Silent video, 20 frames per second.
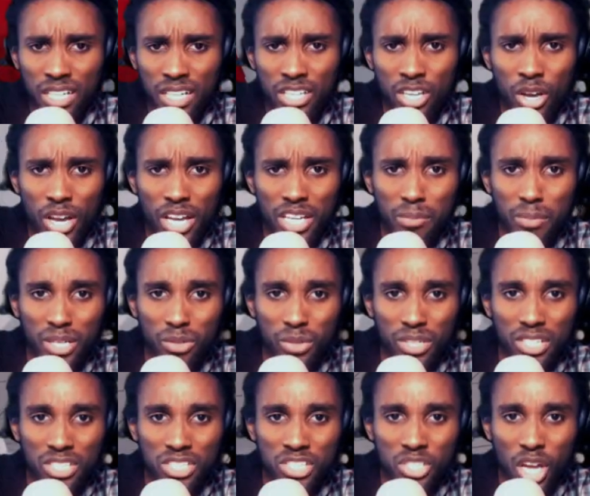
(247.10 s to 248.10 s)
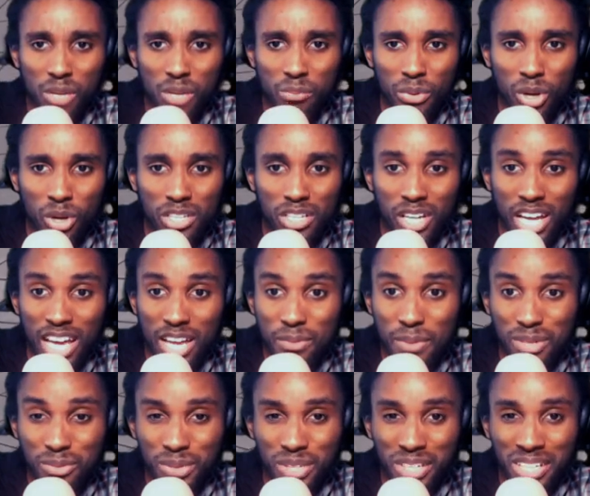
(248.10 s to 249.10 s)
Yo, anybody want a shark, bro? Yo,
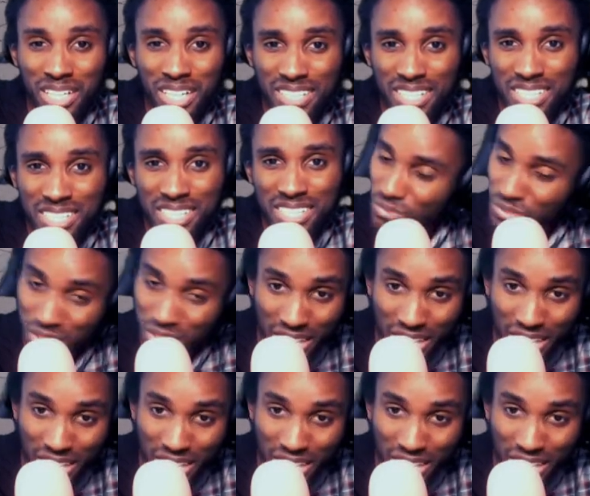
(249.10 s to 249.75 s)
anybody want to cook this shit?